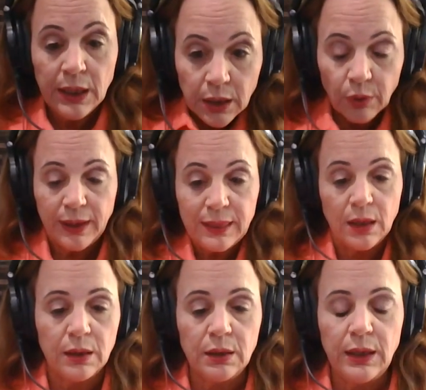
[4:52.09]
you know get
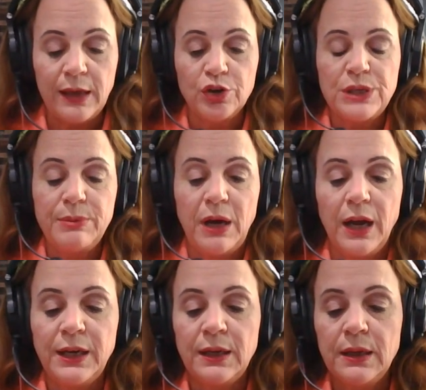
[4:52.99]
the energy
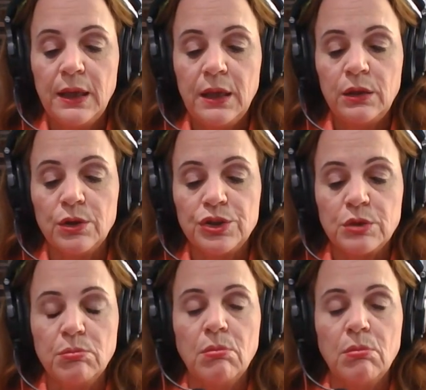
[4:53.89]
behind it there's